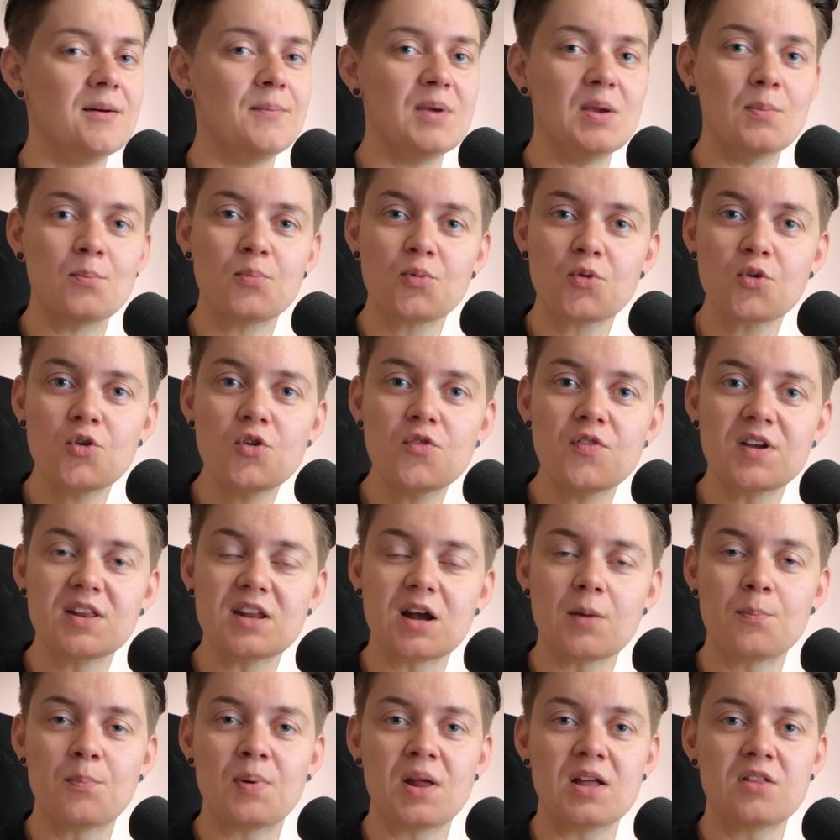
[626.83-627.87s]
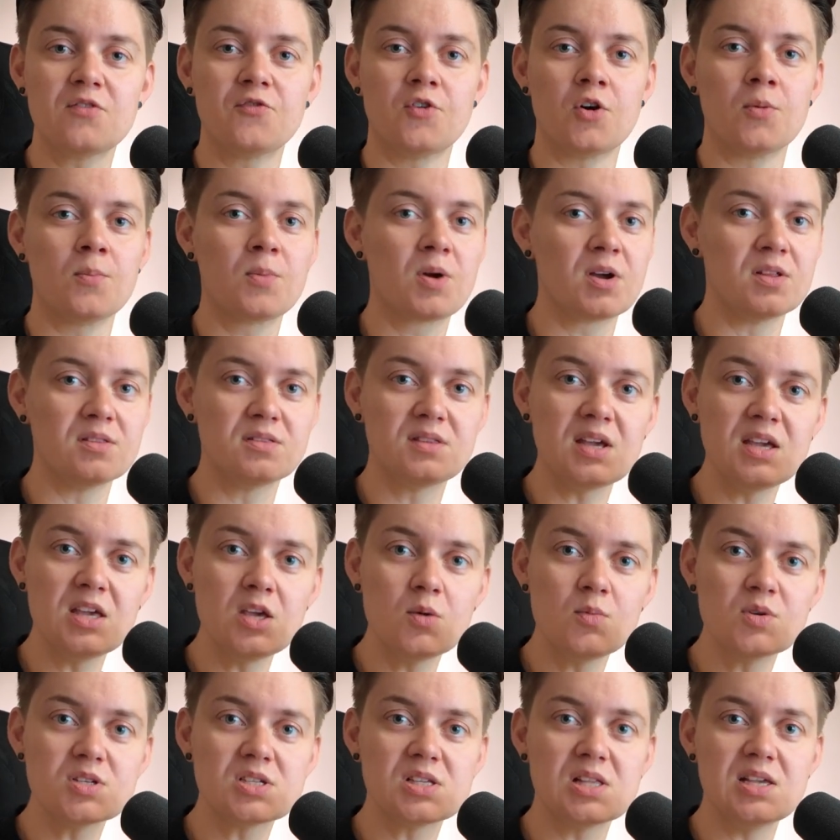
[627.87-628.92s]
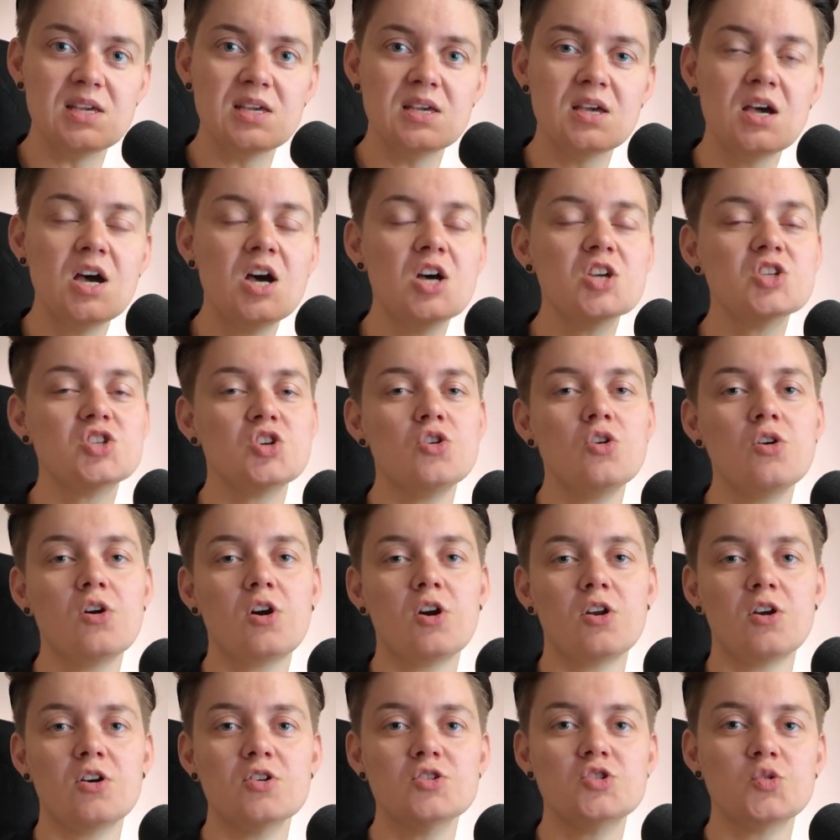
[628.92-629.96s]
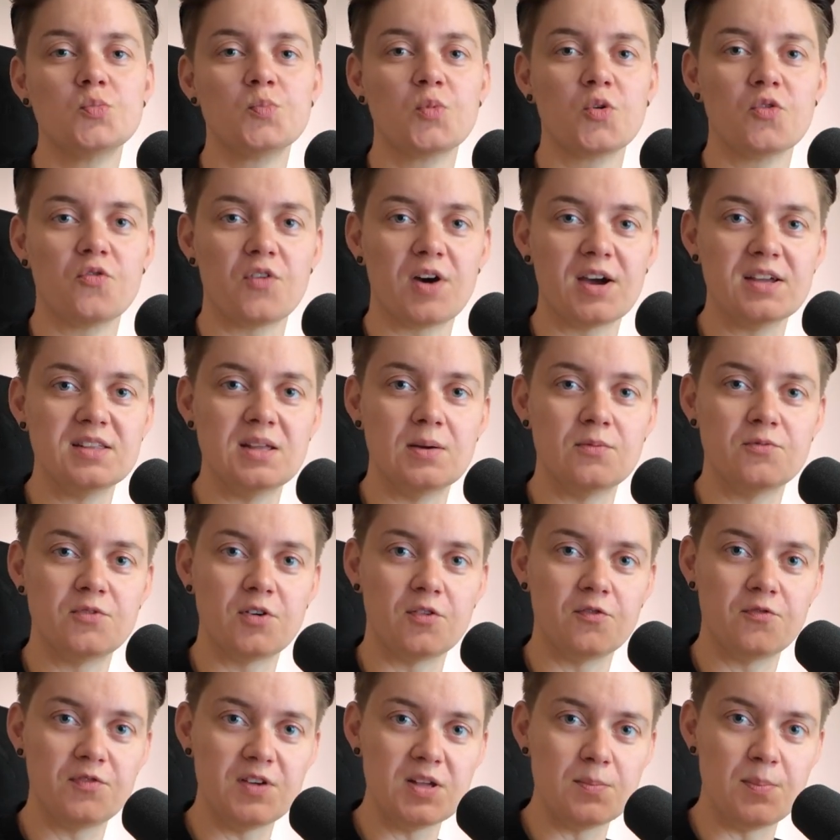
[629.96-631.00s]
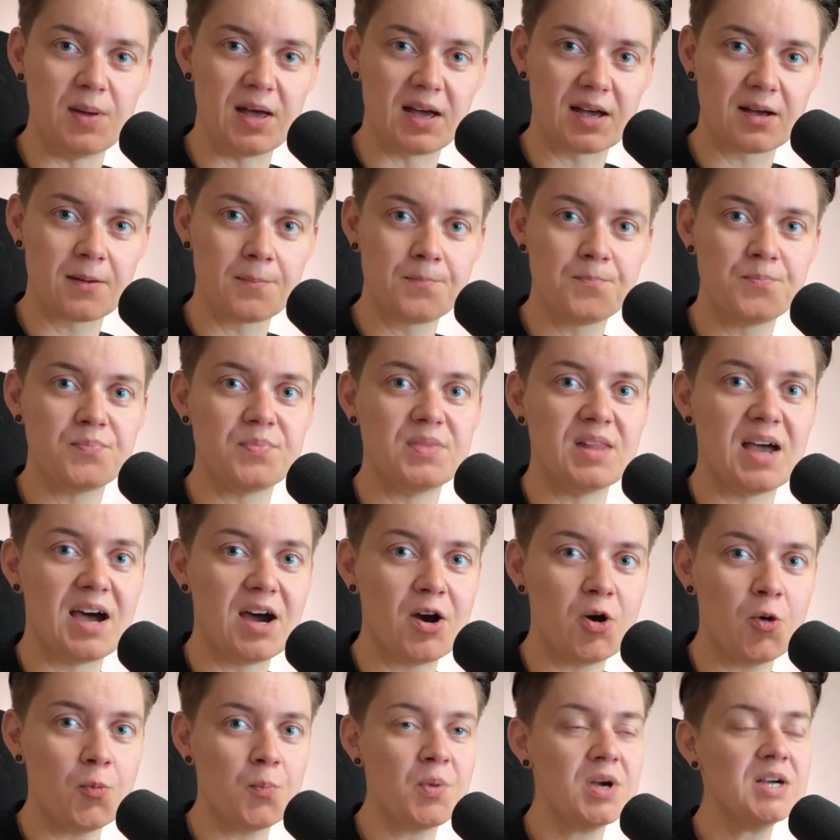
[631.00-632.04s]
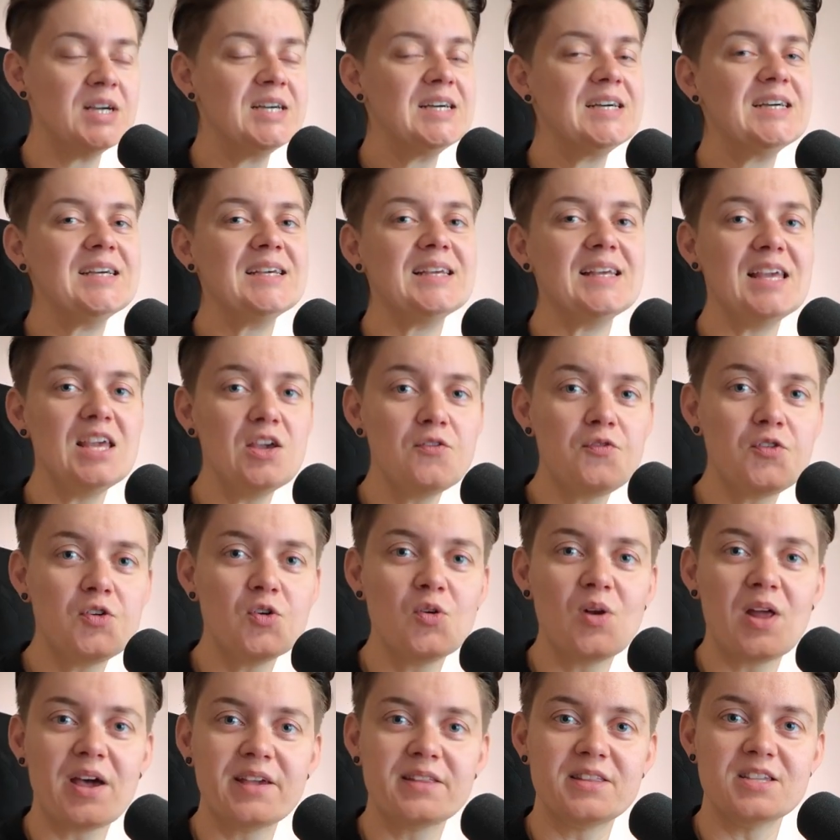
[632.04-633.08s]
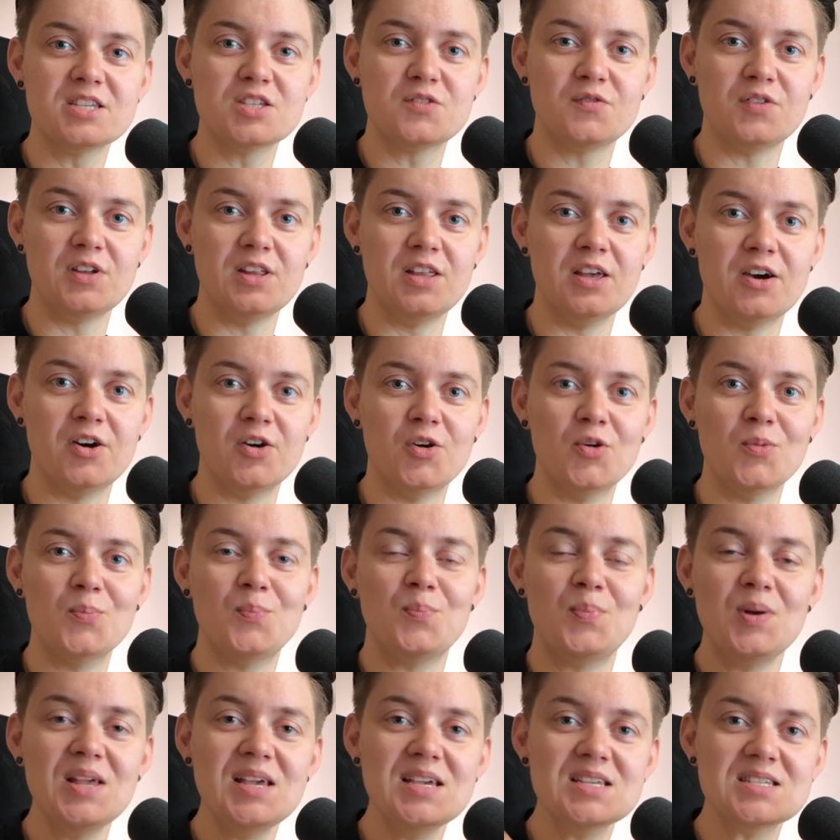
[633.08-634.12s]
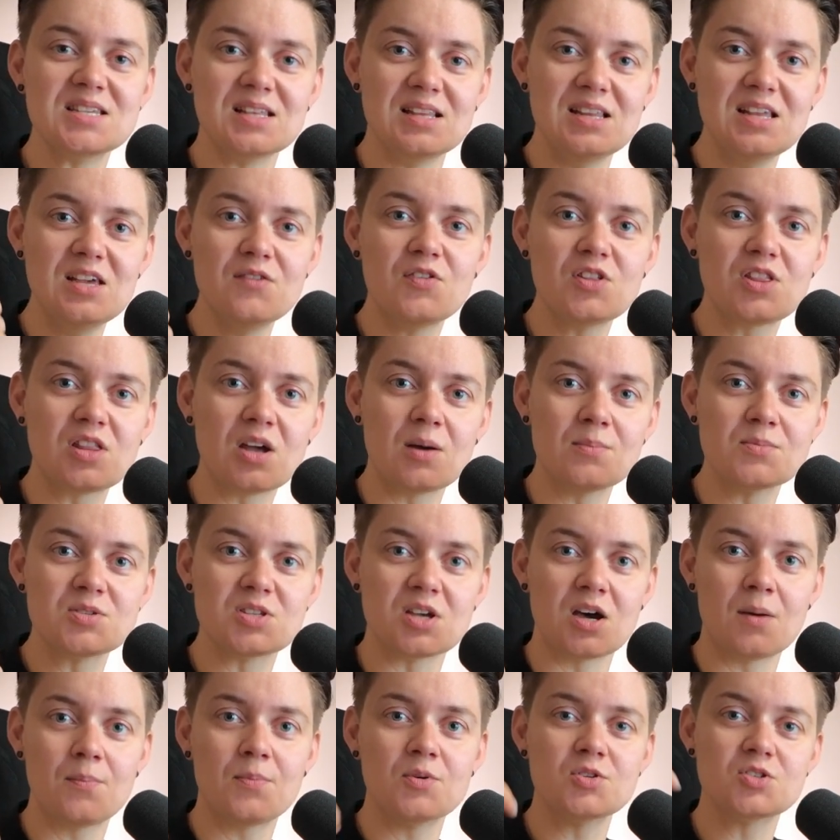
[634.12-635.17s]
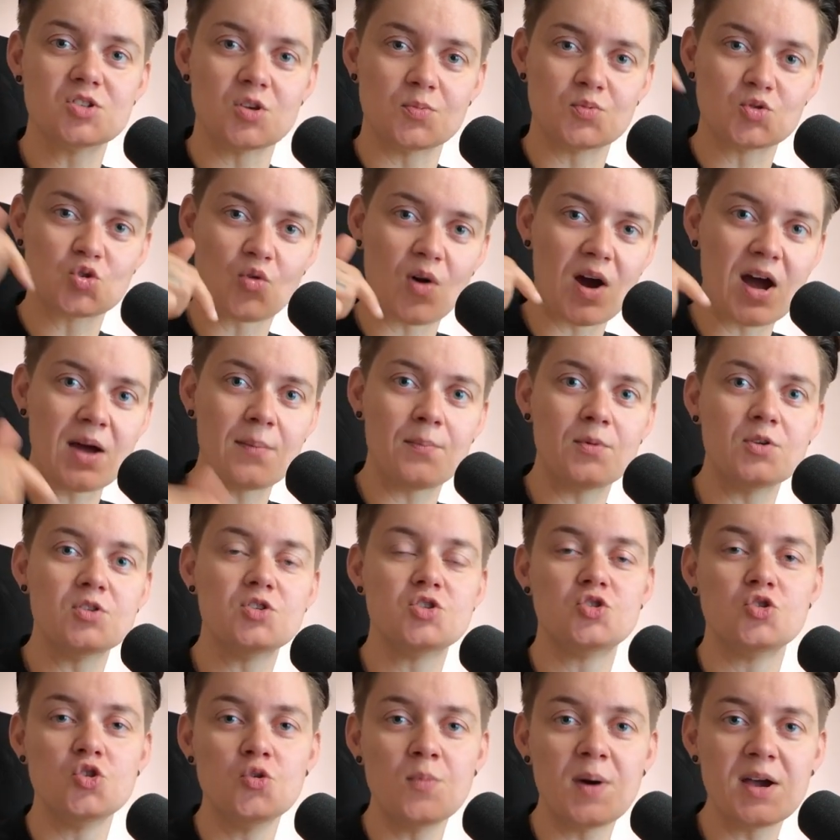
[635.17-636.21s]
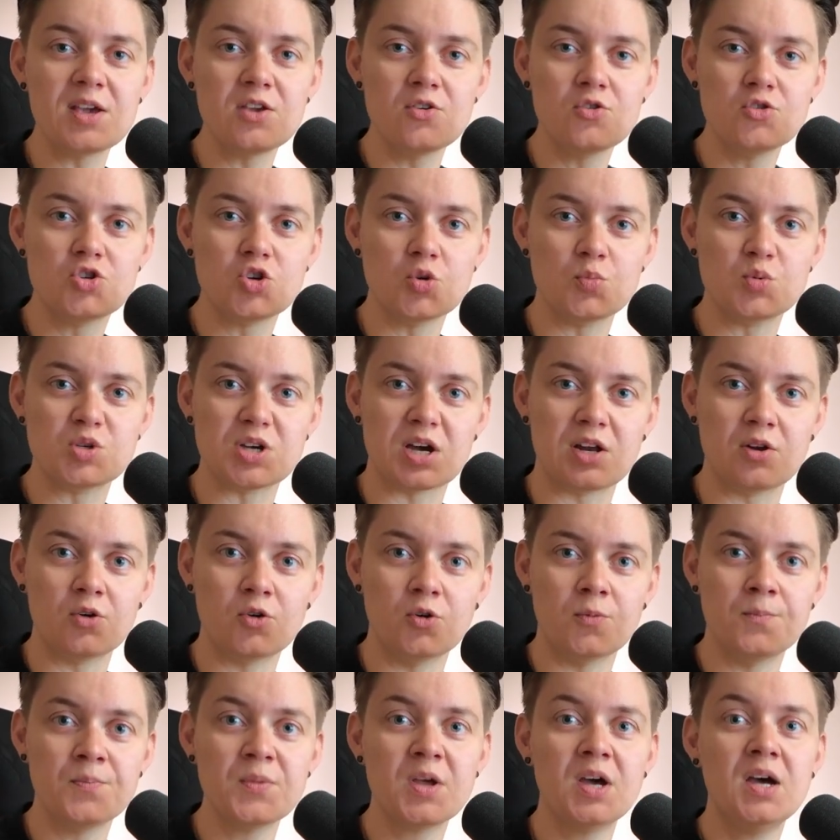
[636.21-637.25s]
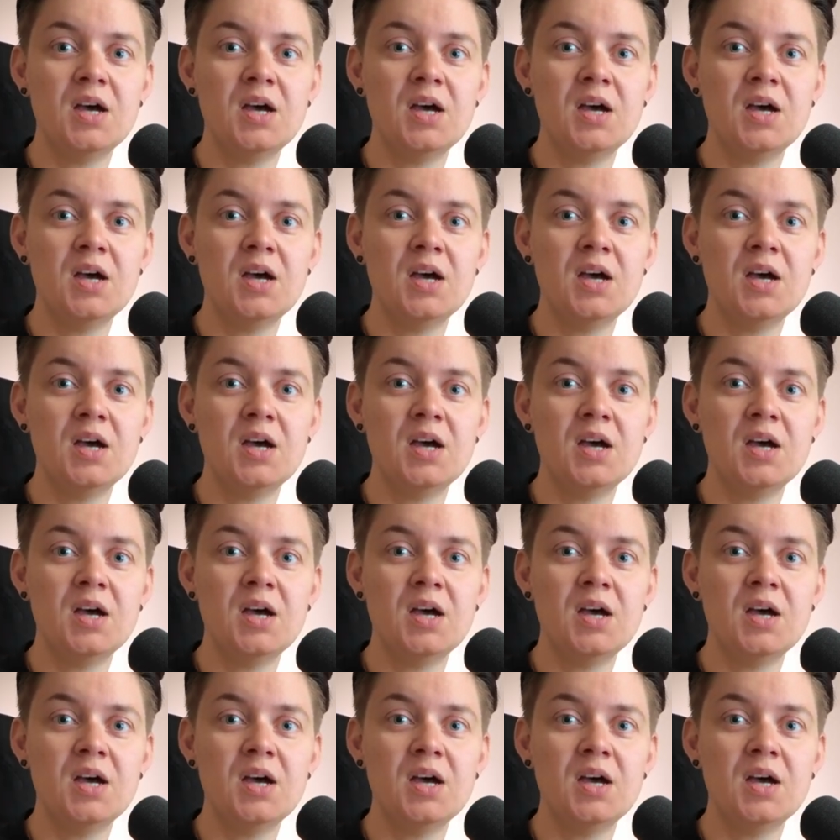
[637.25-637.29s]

improving their platform continuously, so you can also provide them from feedback. Now, if you like this video, please leave a thumbs up, subscribe to my YouTube channel.